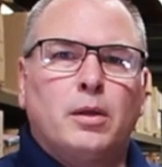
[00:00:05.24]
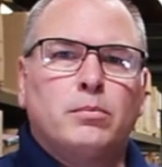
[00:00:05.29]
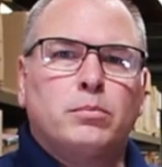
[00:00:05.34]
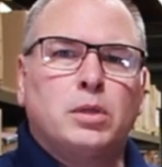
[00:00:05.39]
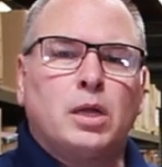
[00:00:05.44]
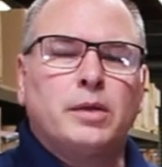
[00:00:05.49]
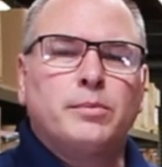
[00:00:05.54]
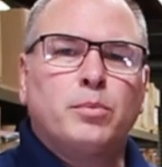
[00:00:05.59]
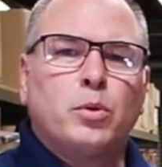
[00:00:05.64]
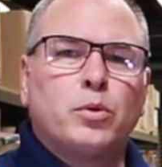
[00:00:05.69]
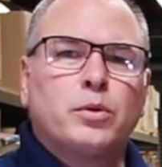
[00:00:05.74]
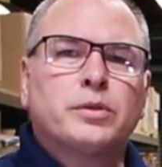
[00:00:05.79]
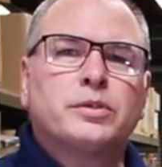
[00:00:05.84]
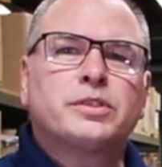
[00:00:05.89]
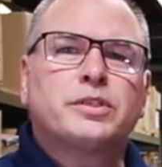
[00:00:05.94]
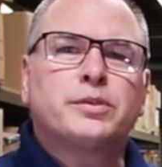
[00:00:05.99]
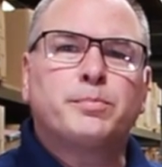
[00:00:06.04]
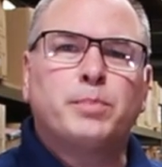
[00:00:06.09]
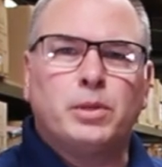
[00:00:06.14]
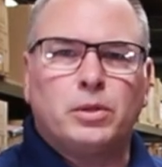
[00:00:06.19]
Bloodborne
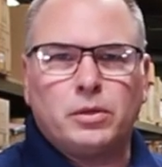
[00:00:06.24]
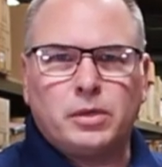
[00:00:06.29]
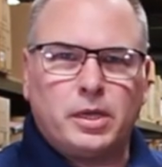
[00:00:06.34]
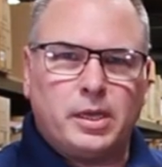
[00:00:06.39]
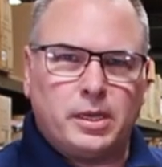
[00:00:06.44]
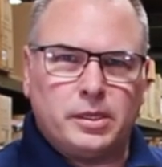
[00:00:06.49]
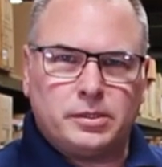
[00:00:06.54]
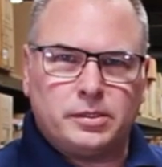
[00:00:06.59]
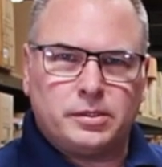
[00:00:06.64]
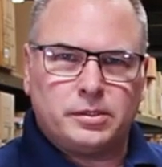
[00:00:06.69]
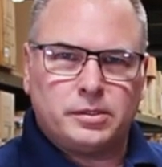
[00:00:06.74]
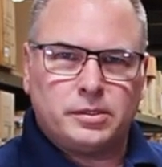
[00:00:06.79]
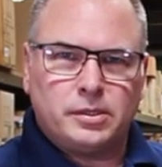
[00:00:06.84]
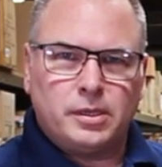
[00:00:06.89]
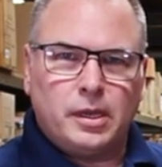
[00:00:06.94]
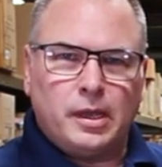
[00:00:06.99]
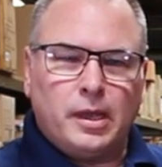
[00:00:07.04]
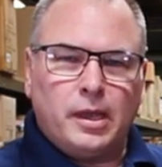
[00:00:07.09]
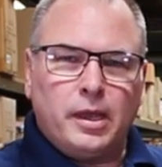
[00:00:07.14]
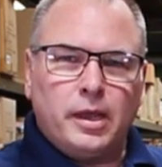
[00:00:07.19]
Spill Kits.
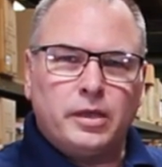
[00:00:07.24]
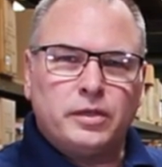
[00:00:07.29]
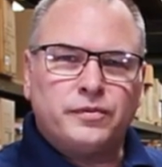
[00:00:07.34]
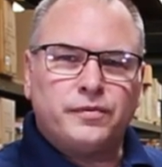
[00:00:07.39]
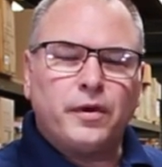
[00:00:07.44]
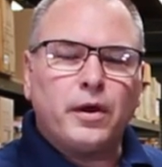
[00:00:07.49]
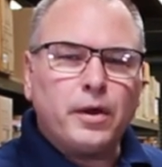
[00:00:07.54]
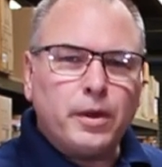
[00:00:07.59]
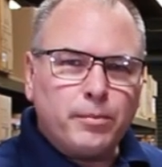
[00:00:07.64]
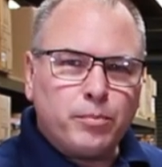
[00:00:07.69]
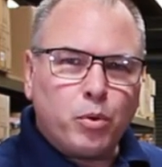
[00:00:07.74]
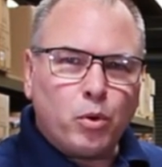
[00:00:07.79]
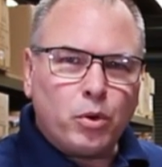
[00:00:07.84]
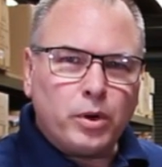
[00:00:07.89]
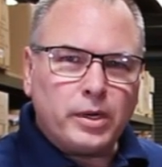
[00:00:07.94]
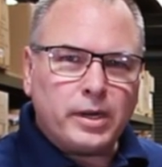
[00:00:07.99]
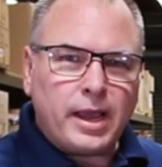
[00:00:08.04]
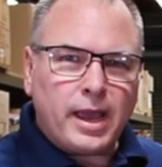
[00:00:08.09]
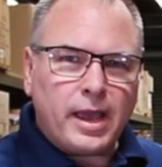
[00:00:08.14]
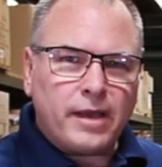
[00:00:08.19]
It's very
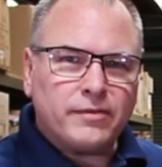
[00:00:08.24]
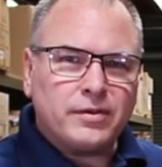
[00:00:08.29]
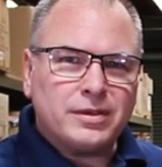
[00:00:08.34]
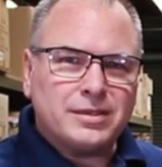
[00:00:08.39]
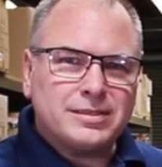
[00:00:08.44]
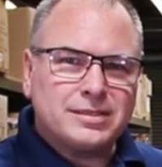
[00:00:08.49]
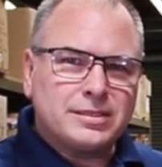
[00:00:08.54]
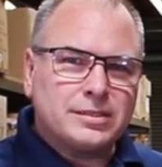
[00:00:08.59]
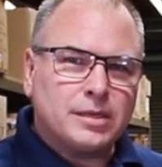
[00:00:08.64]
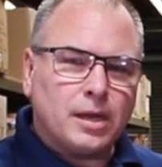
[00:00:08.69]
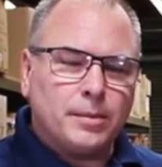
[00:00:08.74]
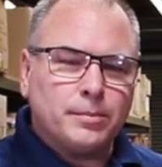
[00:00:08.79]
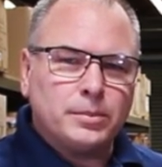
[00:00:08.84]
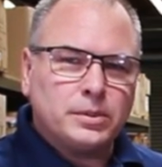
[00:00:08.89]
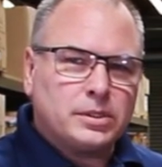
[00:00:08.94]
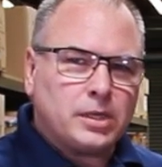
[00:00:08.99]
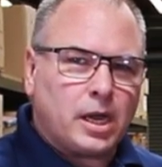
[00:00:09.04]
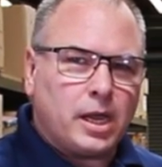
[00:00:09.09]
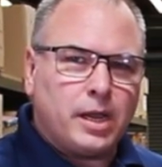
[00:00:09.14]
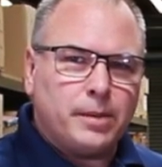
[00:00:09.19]
important to have some
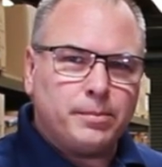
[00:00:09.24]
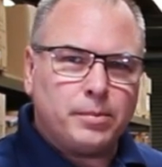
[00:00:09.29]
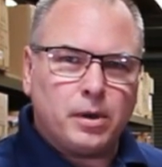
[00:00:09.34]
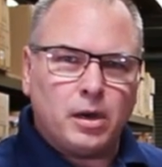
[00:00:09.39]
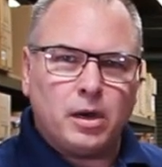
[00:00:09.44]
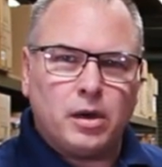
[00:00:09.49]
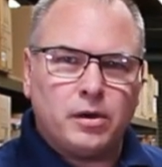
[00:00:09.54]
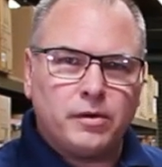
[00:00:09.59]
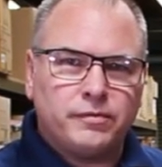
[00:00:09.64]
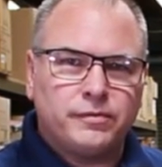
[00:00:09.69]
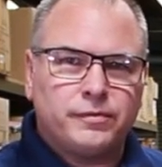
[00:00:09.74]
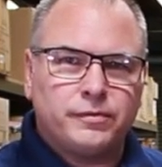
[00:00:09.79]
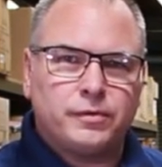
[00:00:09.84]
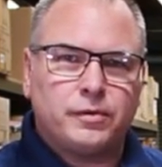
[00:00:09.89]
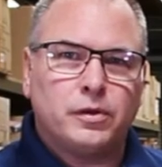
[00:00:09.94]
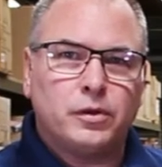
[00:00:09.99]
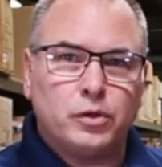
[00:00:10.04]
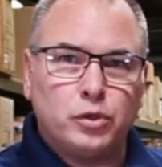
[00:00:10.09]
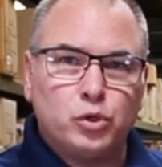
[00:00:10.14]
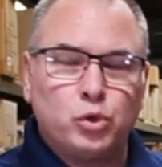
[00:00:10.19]
type of
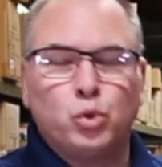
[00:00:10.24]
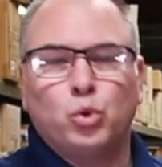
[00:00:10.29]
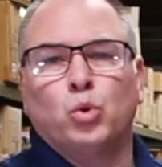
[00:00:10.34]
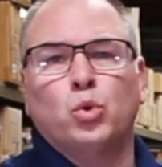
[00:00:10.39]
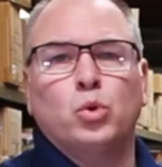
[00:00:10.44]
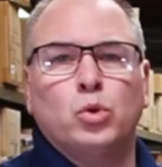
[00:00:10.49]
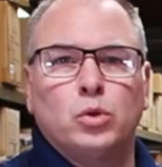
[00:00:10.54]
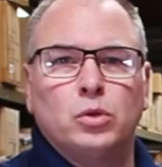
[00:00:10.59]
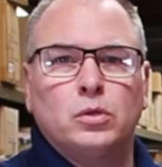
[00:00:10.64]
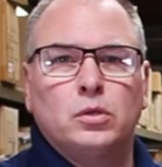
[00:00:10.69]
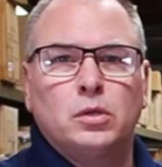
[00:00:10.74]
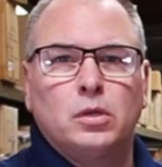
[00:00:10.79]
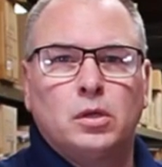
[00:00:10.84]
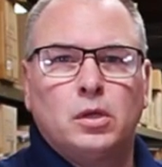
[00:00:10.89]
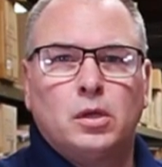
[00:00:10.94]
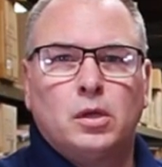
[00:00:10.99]
tool